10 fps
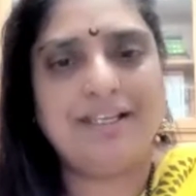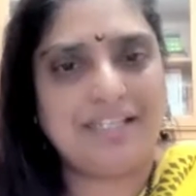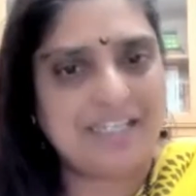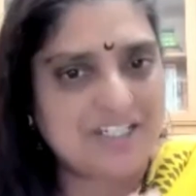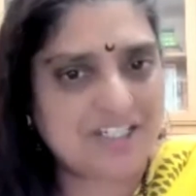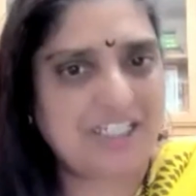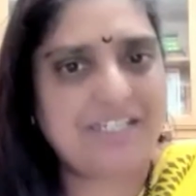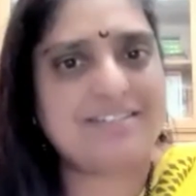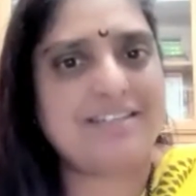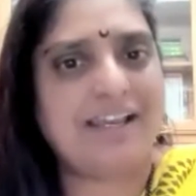And she
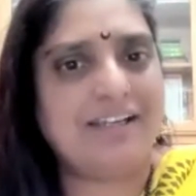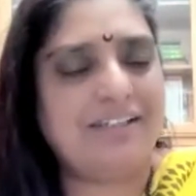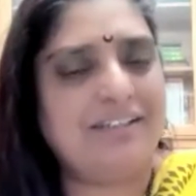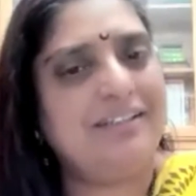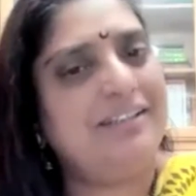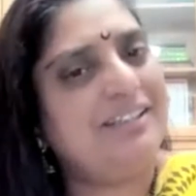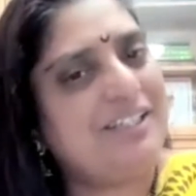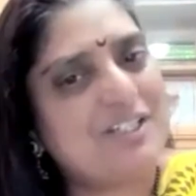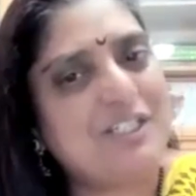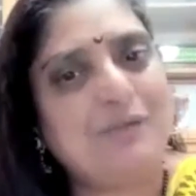decided
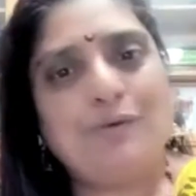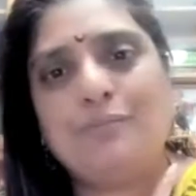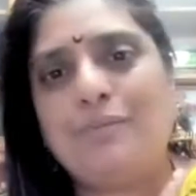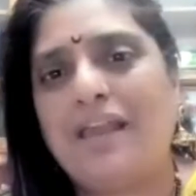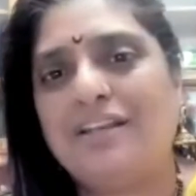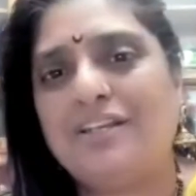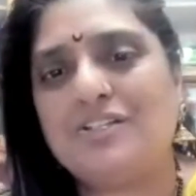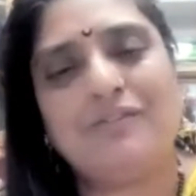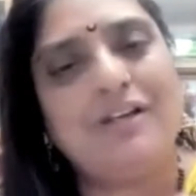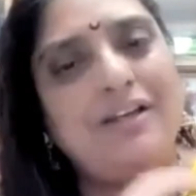she would marry
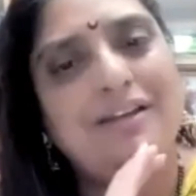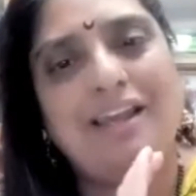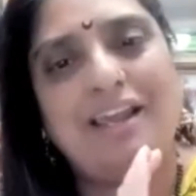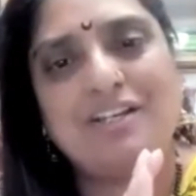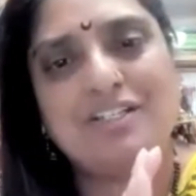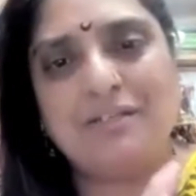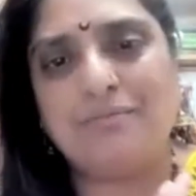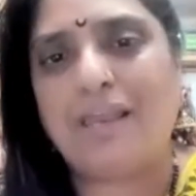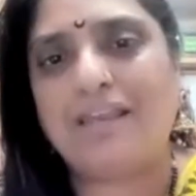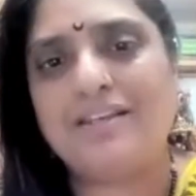Shiva, and she
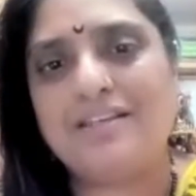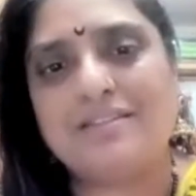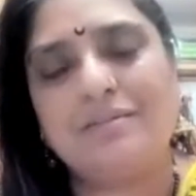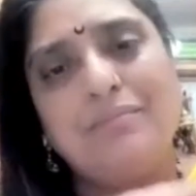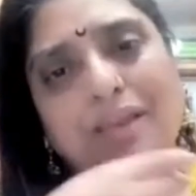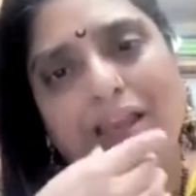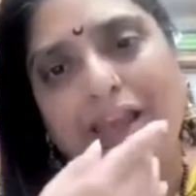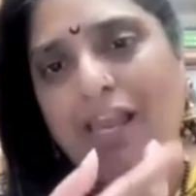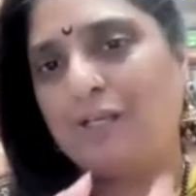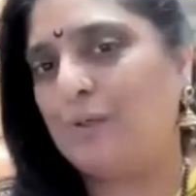marries him
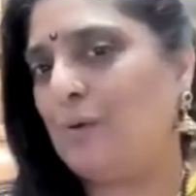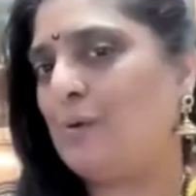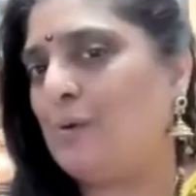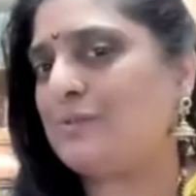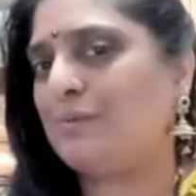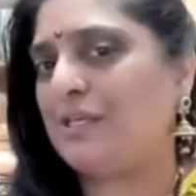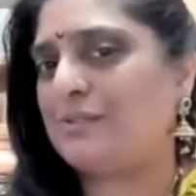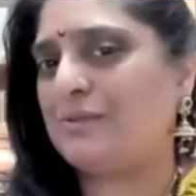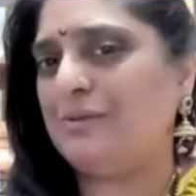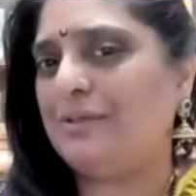and goes away
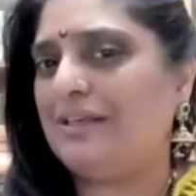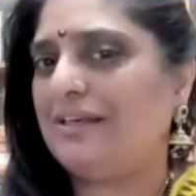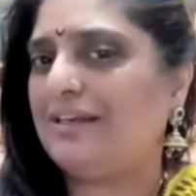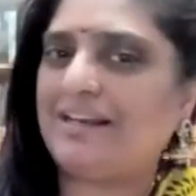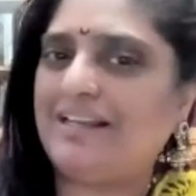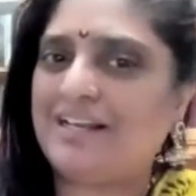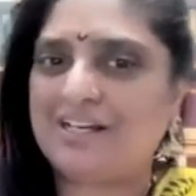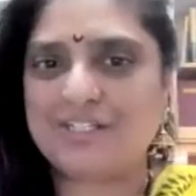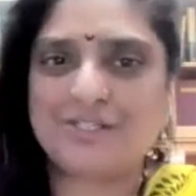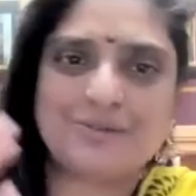to
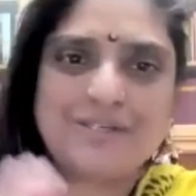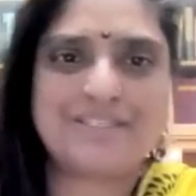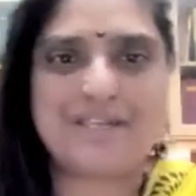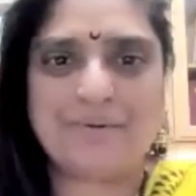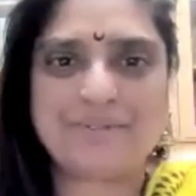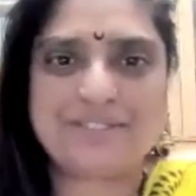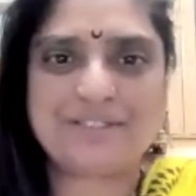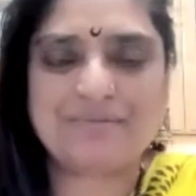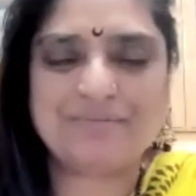Kailasha, to his house.